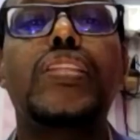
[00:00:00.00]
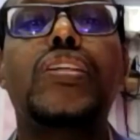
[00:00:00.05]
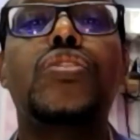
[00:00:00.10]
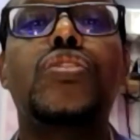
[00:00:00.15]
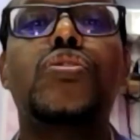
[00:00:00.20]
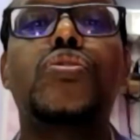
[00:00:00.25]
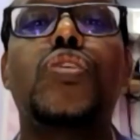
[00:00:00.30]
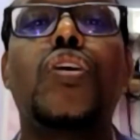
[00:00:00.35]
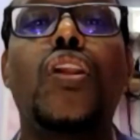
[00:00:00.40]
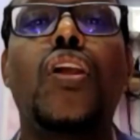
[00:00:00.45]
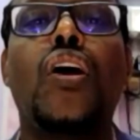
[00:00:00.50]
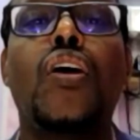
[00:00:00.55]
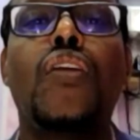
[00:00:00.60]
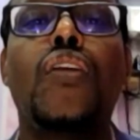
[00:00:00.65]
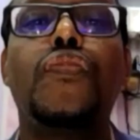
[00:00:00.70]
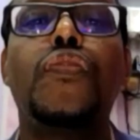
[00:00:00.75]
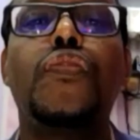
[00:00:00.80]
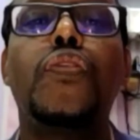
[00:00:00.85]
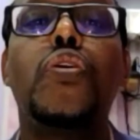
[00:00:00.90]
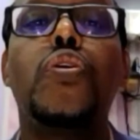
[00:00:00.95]
control
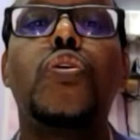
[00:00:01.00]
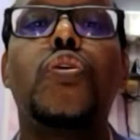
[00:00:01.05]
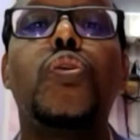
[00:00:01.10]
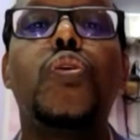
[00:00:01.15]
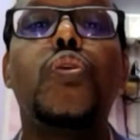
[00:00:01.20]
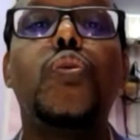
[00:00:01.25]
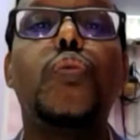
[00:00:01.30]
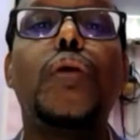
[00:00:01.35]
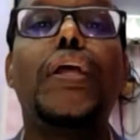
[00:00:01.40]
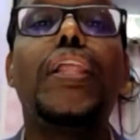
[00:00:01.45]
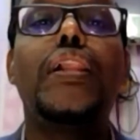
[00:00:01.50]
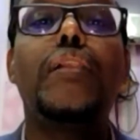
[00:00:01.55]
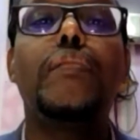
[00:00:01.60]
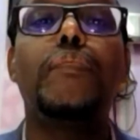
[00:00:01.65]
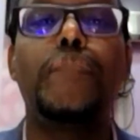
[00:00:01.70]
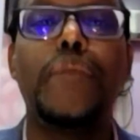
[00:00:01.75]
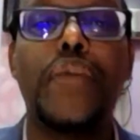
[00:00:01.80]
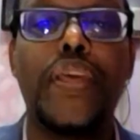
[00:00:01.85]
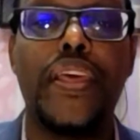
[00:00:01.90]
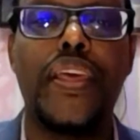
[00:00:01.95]
of who will
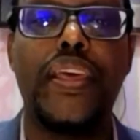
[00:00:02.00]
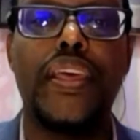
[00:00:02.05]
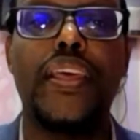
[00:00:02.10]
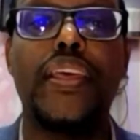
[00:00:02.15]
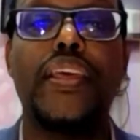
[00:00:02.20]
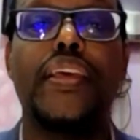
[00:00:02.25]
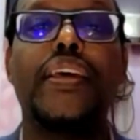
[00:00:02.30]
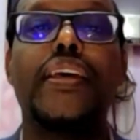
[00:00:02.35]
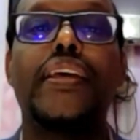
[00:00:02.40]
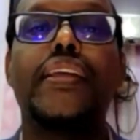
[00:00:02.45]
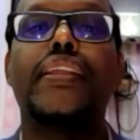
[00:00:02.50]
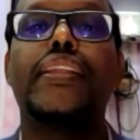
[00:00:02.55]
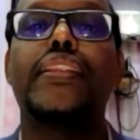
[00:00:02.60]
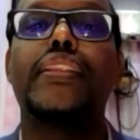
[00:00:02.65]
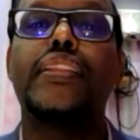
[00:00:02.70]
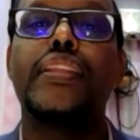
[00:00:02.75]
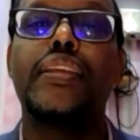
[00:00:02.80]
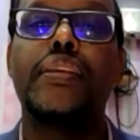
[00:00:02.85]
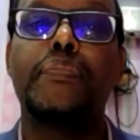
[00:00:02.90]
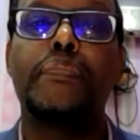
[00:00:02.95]
be
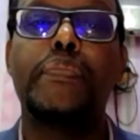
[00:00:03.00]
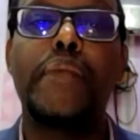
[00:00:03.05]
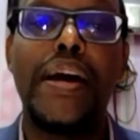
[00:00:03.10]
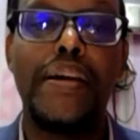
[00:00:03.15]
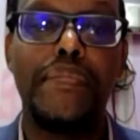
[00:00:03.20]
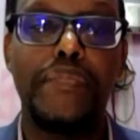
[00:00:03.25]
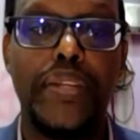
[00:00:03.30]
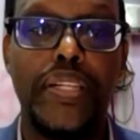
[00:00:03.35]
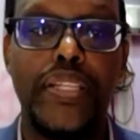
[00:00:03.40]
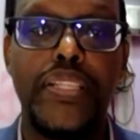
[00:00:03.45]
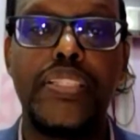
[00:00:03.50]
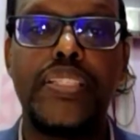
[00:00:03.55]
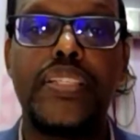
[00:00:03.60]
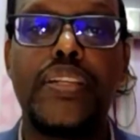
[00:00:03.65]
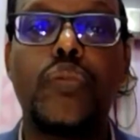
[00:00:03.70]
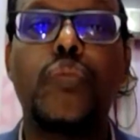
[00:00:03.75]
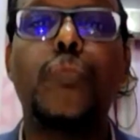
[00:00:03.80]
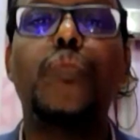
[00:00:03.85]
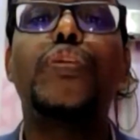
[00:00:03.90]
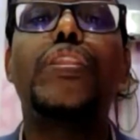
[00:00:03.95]
the prime
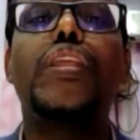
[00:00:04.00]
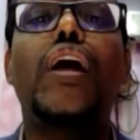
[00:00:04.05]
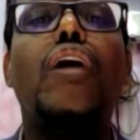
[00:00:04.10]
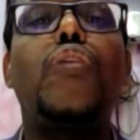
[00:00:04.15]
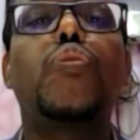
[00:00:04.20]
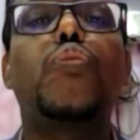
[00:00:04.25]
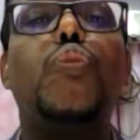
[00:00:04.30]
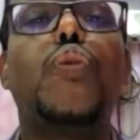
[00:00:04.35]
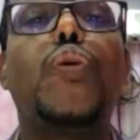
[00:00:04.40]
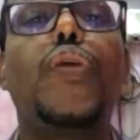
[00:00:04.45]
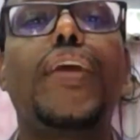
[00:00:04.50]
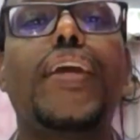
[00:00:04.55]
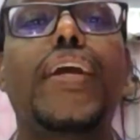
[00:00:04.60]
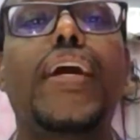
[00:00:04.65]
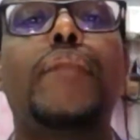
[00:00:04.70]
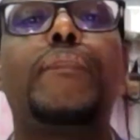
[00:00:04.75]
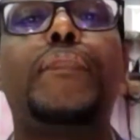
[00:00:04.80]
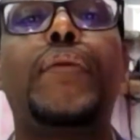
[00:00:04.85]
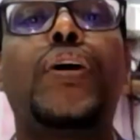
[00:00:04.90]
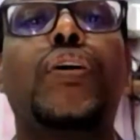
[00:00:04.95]
minister without worrying
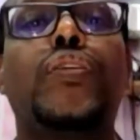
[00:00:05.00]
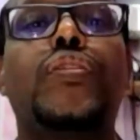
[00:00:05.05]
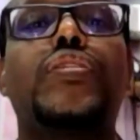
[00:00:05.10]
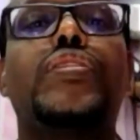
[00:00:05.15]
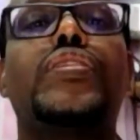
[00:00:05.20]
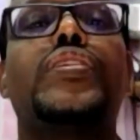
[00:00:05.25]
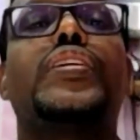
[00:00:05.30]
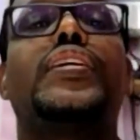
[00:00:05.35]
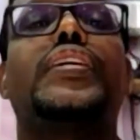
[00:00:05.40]
about